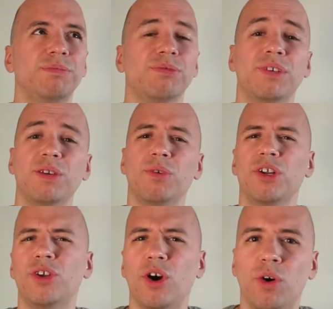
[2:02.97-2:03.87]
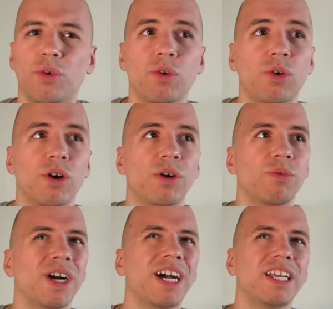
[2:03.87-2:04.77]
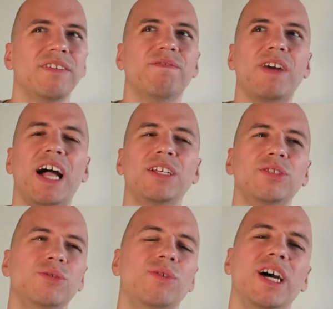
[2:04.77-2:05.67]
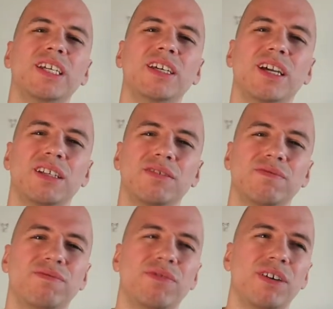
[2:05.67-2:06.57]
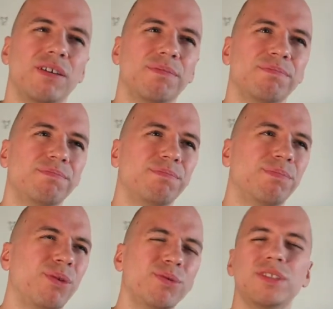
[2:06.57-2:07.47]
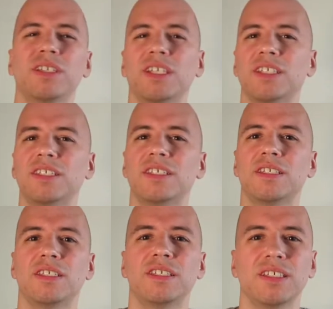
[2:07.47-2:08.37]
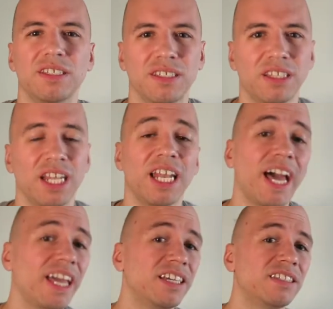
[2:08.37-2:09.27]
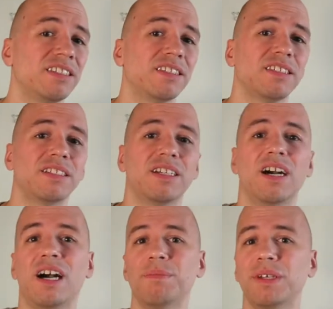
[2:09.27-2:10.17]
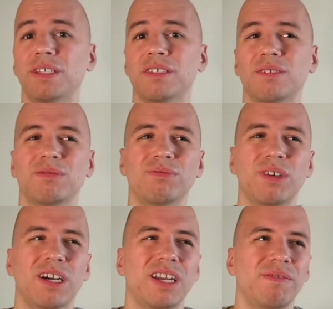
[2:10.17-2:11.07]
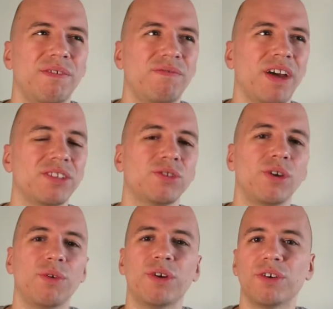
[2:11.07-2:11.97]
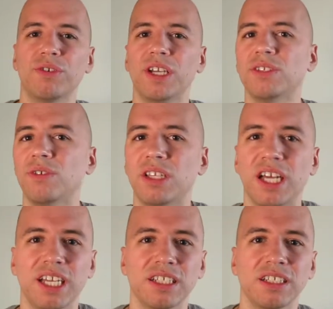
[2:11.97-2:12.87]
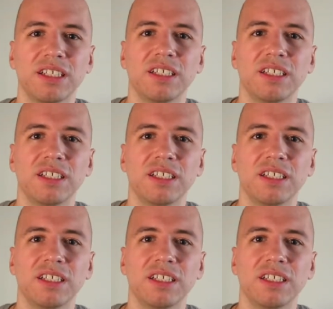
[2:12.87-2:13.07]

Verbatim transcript: people really want to know or what kind of value do i gain from posting it? Uh, is it the likes is it the comments or what kind of effect do i want to create online